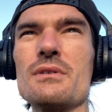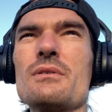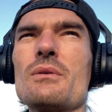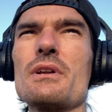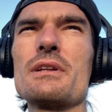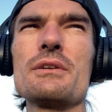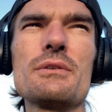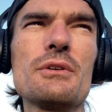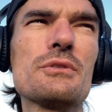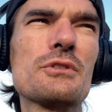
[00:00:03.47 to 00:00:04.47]
What it do,
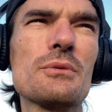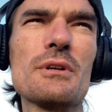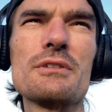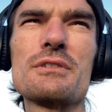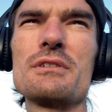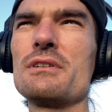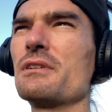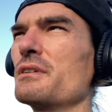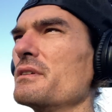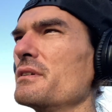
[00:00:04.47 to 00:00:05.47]
YouTubers
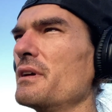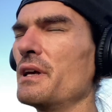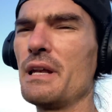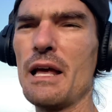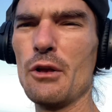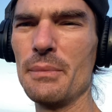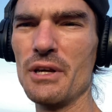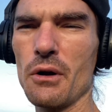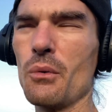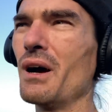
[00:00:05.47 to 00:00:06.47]
and L B
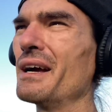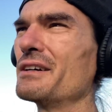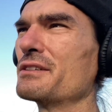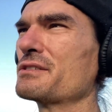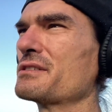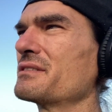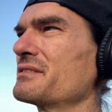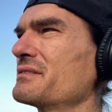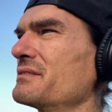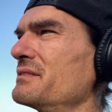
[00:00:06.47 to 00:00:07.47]
R wires
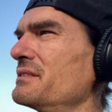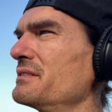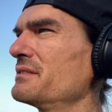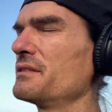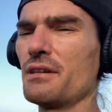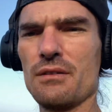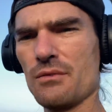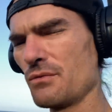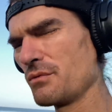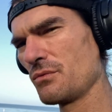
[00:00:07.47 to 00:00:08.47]
and
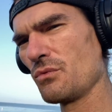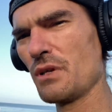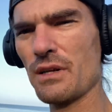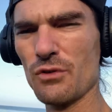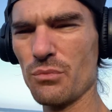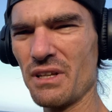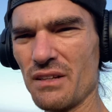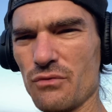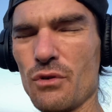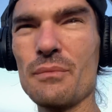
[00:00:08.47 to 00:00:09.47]
whatever
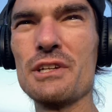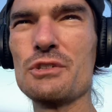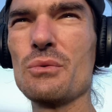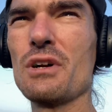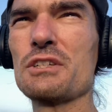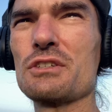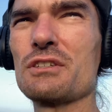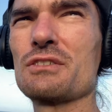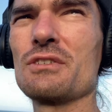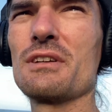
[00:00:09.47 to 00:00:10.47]
platform that you're watching
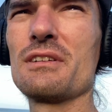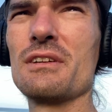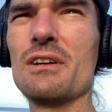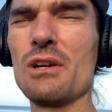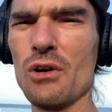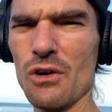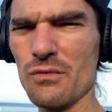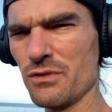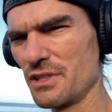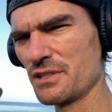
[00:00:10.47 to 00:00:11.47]
this on.
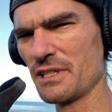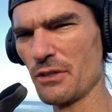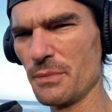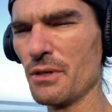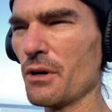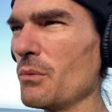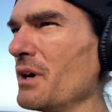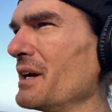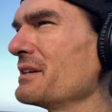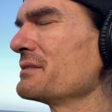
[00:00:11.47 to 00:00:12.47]
Hopefully it's L B R
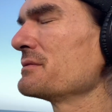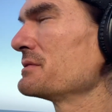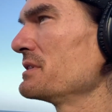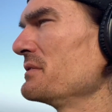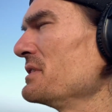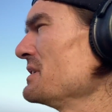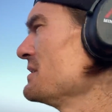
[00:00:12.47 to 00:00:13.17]
Y T V,